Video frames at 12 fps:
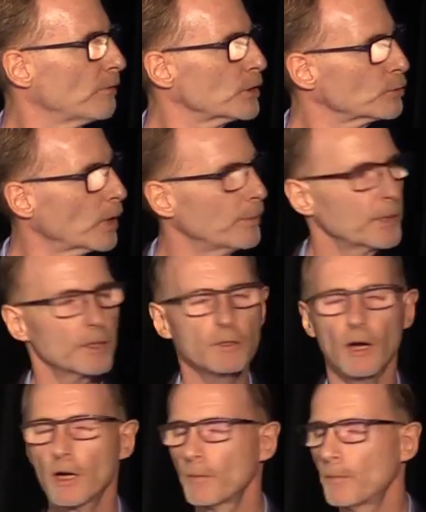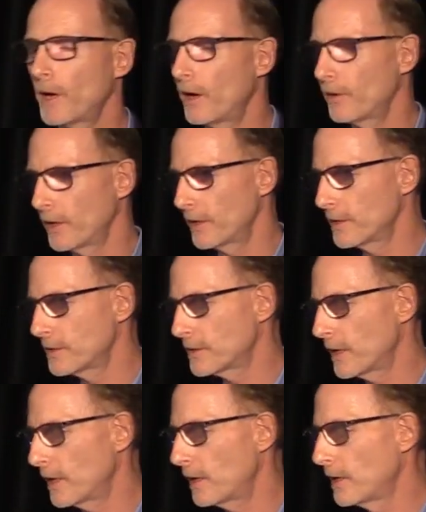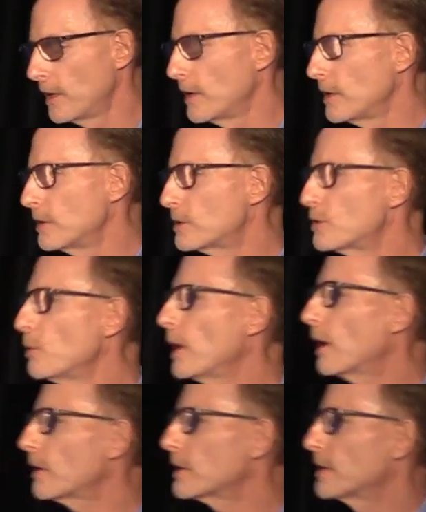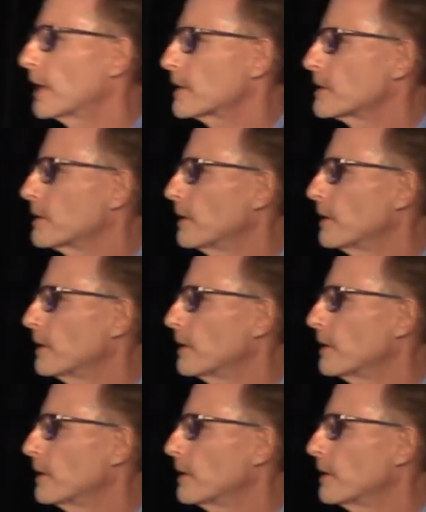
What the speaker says: First one I'm going to talk about is SOooocuteX.